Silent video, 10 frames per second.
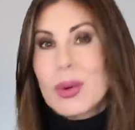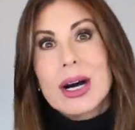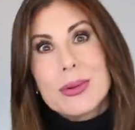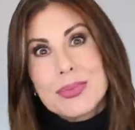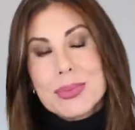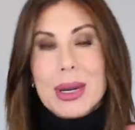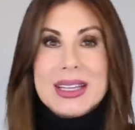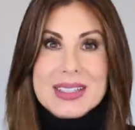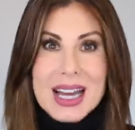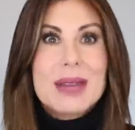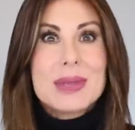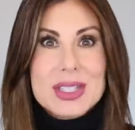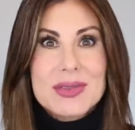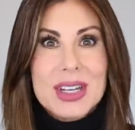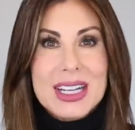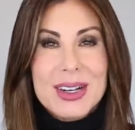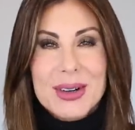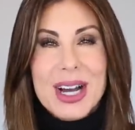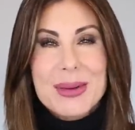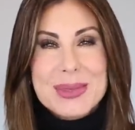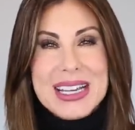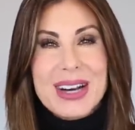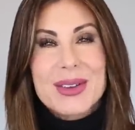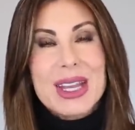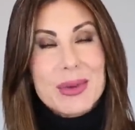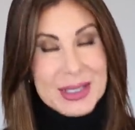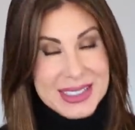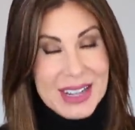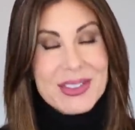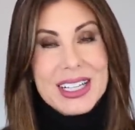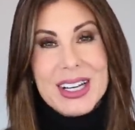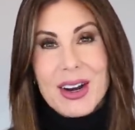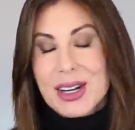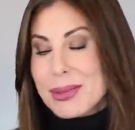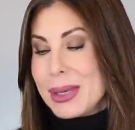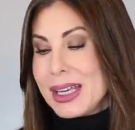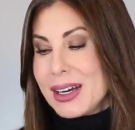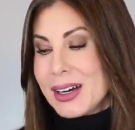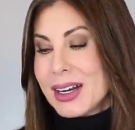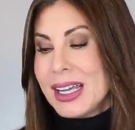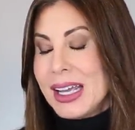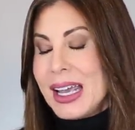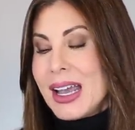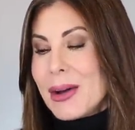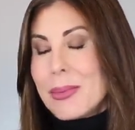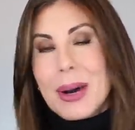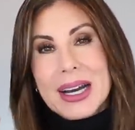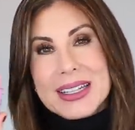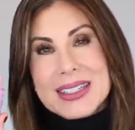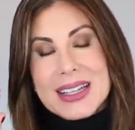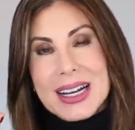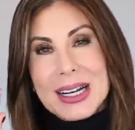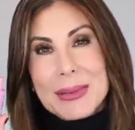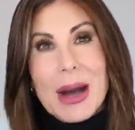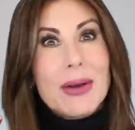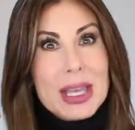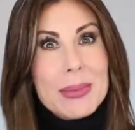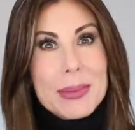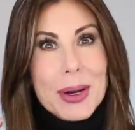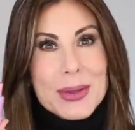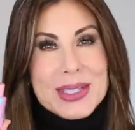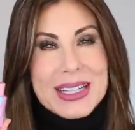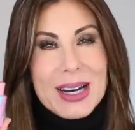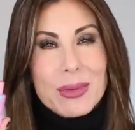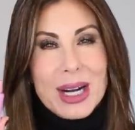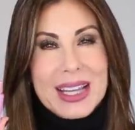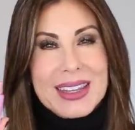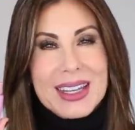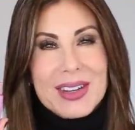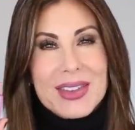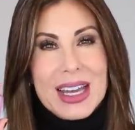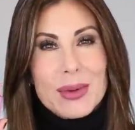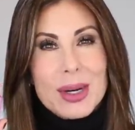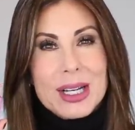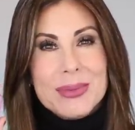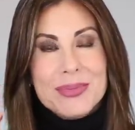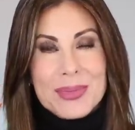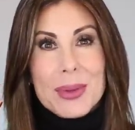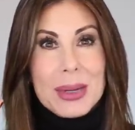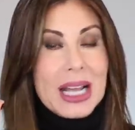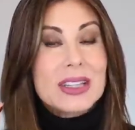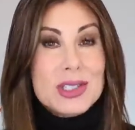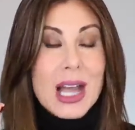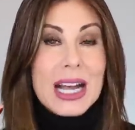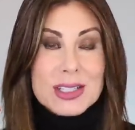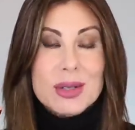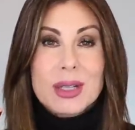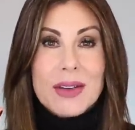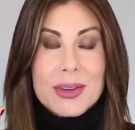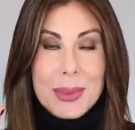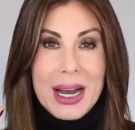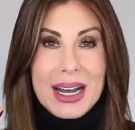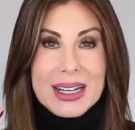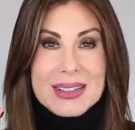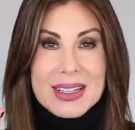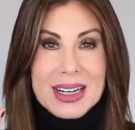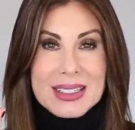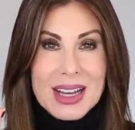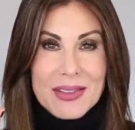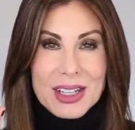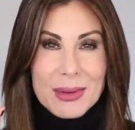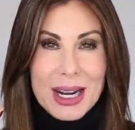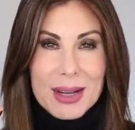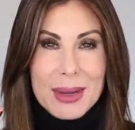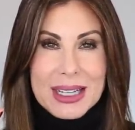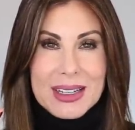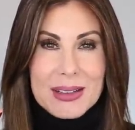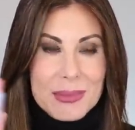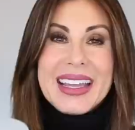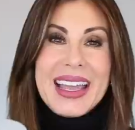Well, by the time this video comes out, they will definitely already be here, but I'll keep you posted on what I think of that one. But I do love the Pond's and I definitely recommend it.